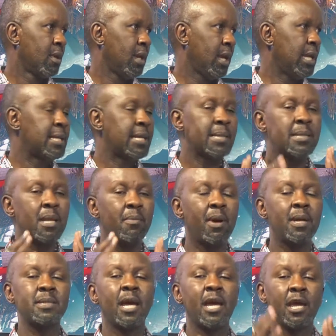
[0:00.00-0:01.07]
It doesn't
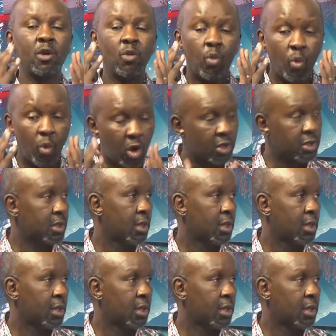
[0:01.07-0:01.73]
matter in what.